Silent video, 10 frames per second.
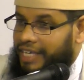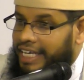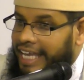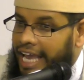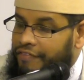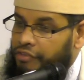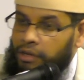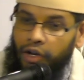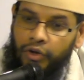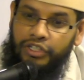It came from a
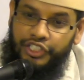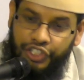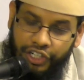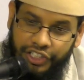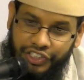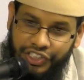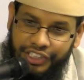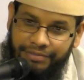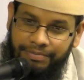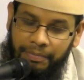local
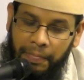church.